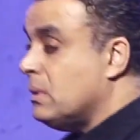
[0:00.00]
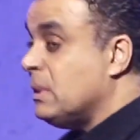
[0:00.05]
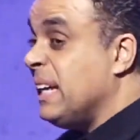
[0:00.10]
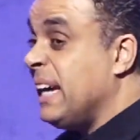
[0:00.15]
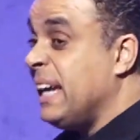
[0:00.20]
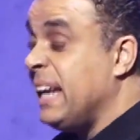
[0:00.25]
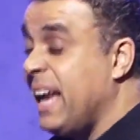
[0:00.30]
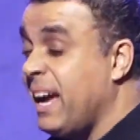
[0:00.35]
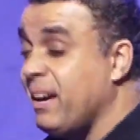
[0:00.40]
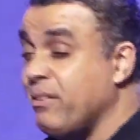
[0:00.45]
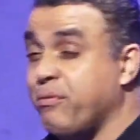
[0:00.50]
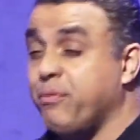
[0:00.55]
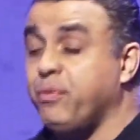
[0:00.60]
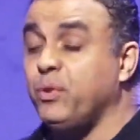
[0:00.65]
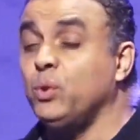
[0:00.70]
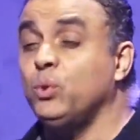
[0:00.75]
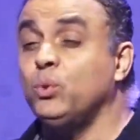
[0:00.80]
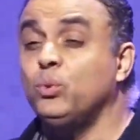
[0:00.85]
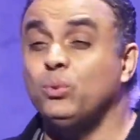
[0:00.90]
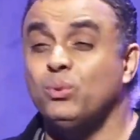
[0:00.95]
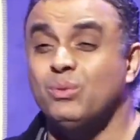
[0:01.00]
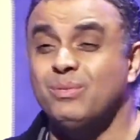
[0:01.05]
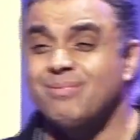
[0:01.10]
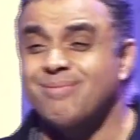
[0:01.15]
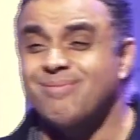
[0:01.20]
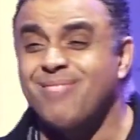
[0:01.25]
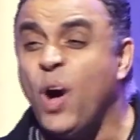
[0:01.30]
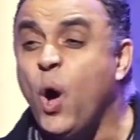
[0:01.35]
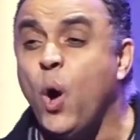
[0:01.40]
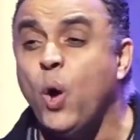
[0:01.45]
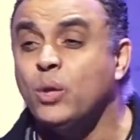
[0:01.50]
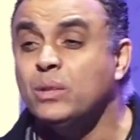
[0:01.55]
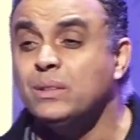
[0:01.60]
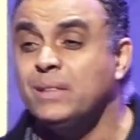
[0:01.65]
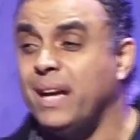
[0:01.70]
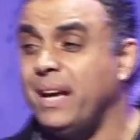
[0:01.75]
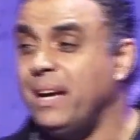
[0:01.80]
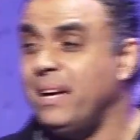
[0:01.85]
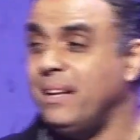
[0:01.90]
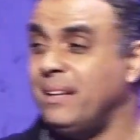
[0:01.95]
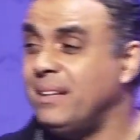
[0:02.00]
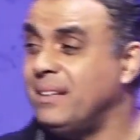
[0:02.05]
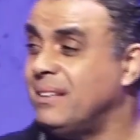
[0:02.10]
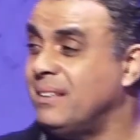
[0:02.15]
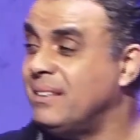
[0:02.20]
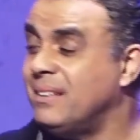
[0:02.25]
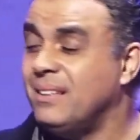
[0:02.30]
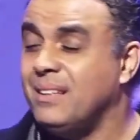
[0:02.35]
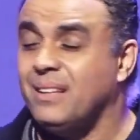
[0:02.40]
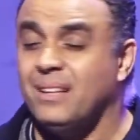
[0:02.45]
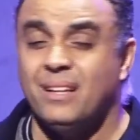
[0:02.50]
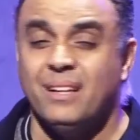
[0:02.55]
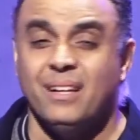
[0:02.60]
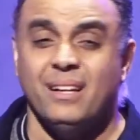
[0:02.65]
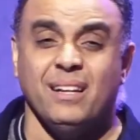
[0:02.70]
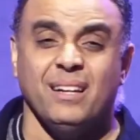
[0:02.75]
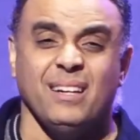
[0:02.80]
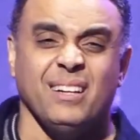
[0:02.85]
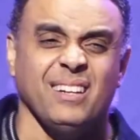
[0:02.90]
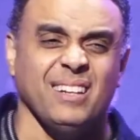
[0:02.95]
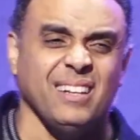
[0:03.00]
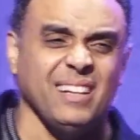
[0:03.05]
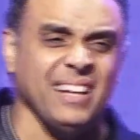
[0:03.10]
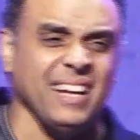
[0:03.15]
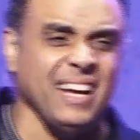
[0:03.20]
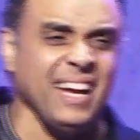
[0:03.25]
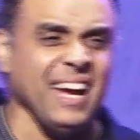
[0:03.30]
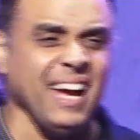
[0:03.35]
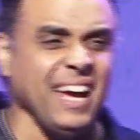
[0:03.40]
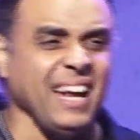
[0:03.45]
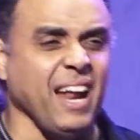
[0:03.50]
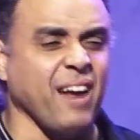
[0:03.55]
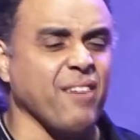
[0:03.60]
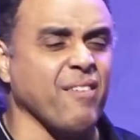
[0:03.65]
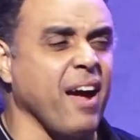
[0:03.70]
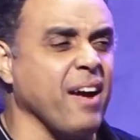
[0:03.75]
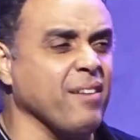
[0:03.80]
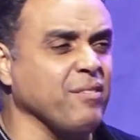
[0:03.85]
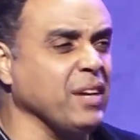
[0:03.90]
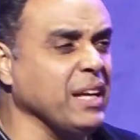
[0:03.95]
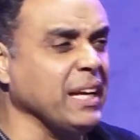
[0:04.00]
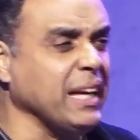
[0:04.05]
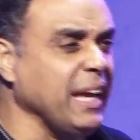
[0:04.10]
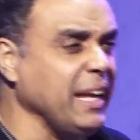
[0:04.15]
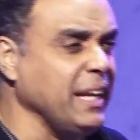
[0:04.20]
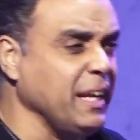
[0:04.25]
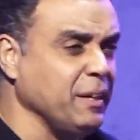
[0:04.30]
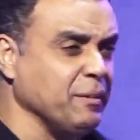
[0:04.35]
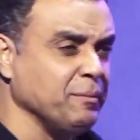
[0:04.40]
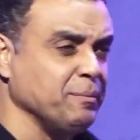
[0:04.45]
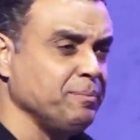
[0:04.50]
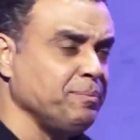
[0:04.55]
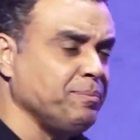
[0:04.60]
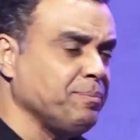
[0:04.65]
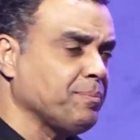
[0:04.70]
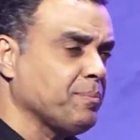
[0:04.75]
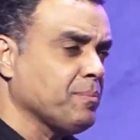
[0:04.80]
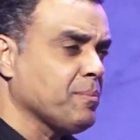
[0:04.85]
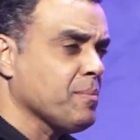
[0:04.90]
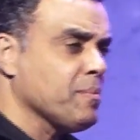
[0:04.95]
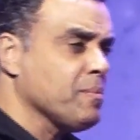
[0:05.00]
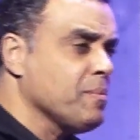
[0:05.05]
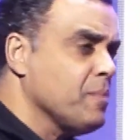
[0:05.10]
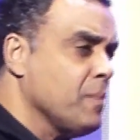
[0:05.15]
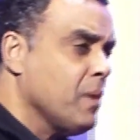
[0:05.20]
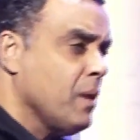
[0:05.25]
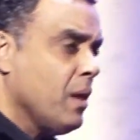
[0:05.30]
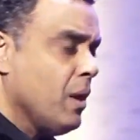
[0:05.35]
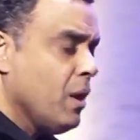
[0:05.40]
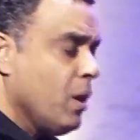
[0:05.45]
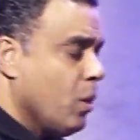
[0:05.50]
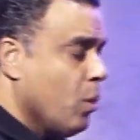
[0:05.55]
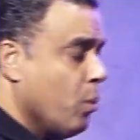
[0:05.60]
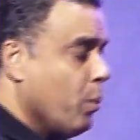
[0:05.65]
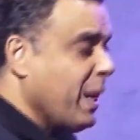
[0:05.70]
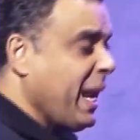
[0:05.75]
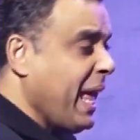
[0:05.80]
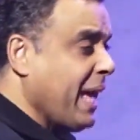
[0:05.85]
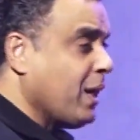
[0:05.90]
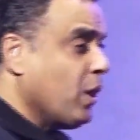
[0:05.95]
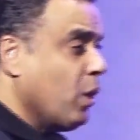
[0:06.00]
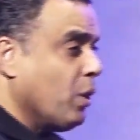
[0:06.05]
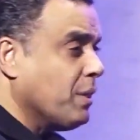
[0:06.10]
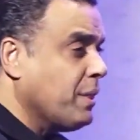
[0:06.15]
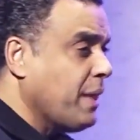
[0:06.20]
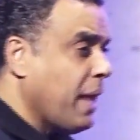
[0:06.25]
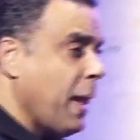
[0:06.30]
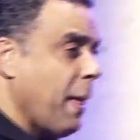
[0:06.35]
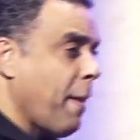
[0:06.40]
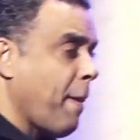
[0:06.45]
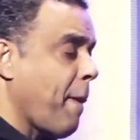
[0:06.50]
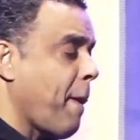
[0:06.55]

And I flew all day and arrived in Guinea. When I got there,